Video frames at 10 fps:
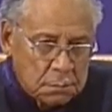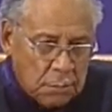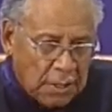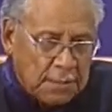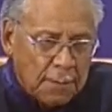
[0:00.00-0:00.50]

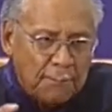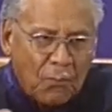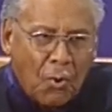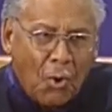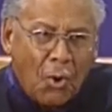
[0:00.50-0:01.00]
But the
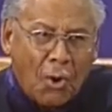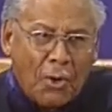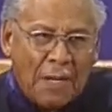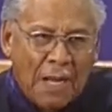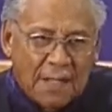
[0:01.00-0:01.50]
more
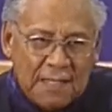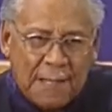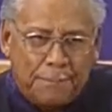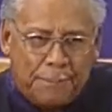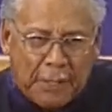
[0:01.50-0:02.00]

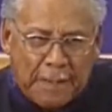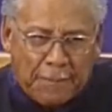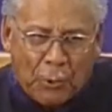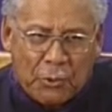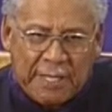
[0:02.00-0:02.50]
that
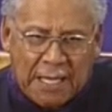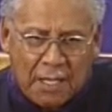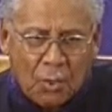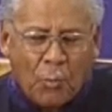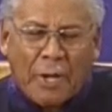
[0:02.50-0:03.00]
people
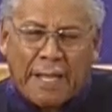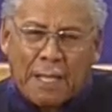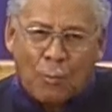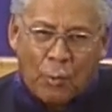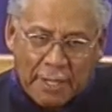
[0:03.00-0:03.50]
get
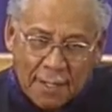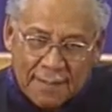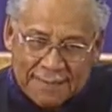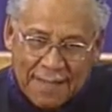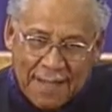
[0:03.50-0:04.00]
away
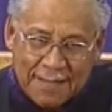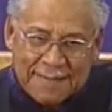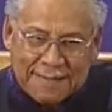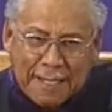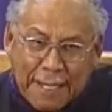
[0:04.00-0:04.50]
with and
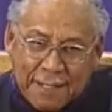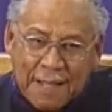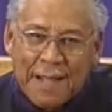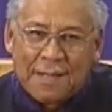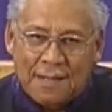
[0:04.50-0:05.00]

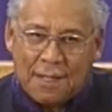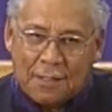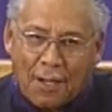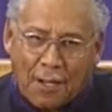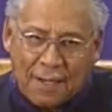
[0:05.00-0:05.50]
think that
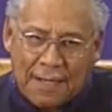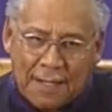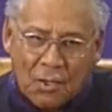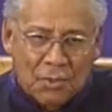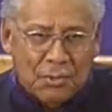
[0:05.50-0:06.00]
God
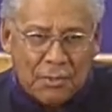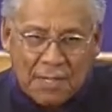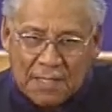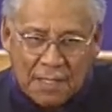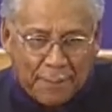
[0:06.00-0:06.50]
ain't going to do
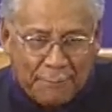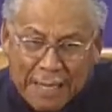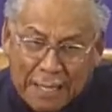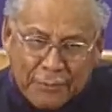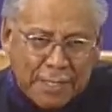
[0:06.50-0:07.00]
nothing
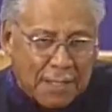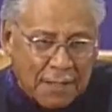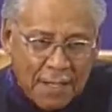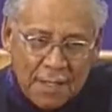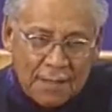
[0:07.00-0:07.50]
about it,
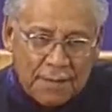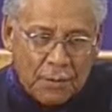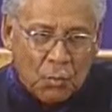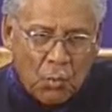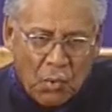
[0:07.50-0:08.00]

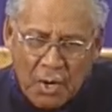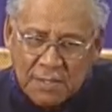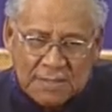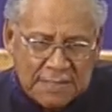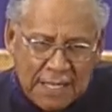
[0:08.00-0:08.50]
the
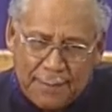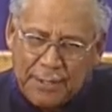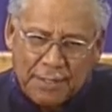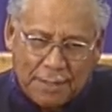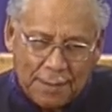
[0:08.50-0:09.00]
worse they
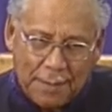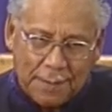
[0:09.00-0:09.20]
become.